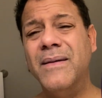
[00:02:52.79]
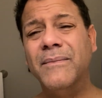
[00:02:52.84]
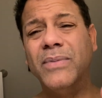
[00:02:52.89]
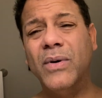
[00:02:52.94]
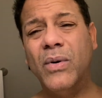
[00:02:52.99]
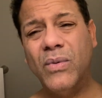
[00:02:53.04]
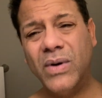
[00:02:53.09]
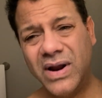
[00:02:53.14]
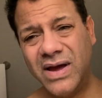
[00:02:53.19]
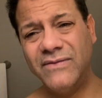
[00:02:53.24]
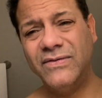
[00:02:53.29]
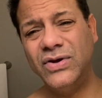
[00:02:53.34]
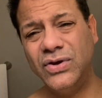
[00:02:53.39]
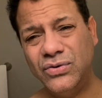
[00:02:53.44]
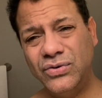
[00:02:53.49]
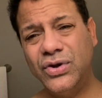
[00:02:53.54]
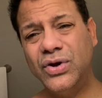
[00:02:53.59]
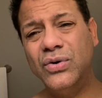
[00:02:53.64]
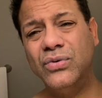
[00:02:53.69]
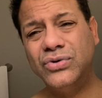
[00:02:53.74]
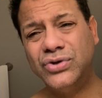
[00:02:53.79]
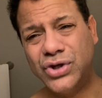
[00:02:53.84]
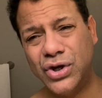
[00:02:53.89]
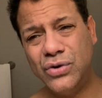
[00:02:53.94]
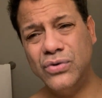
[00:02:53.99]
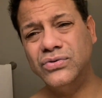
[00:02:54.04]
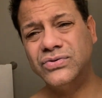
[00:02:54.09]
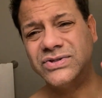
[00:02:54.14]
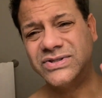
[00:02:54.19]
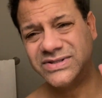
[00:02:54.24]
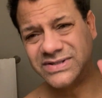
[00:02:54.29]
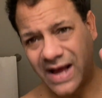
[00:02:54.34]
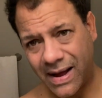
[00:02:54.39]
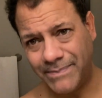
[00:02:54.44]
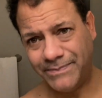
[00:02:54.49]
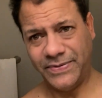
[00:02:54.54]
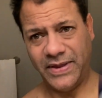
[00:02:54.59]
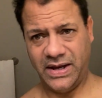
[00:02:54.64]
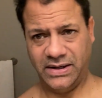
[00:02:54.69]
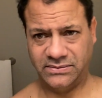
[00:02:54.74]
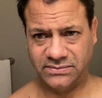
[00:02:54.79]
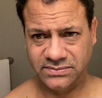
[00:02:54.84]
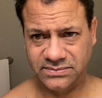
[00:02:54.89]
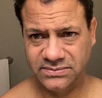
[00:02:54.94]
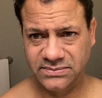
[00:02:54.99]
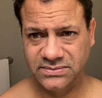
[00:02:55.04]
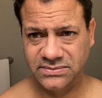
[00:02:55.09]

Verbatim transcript: But whatever you do, do something